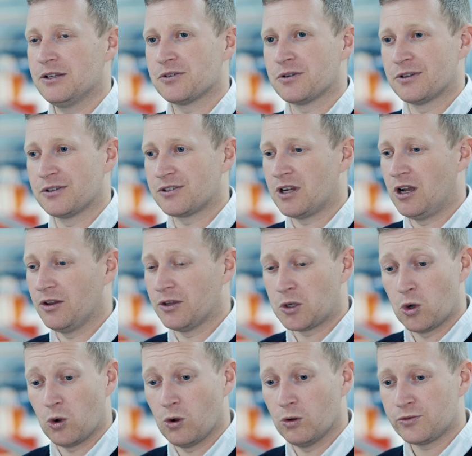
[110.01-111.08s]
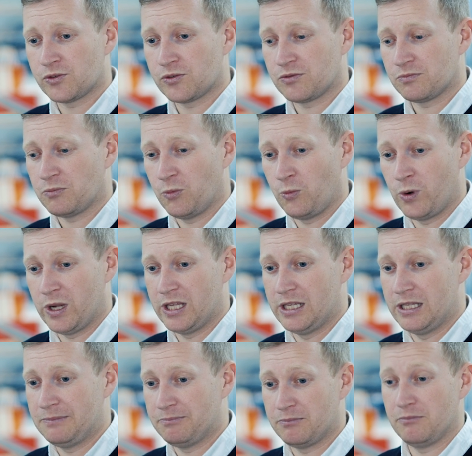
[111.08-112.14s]
So at the start of the course,
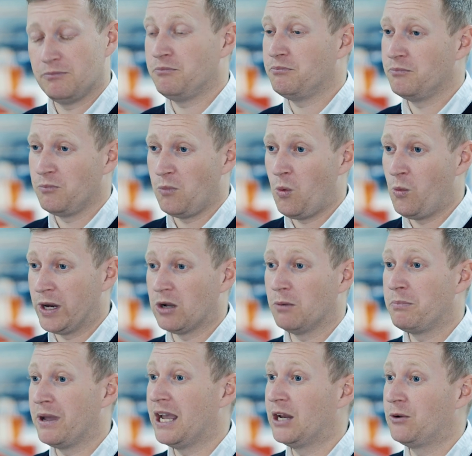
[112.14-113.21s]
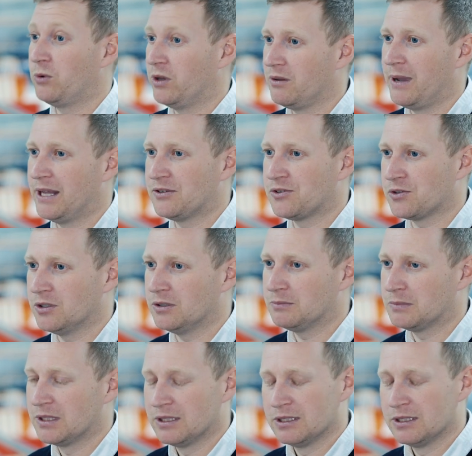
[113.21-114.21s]
we got paired with a mentor,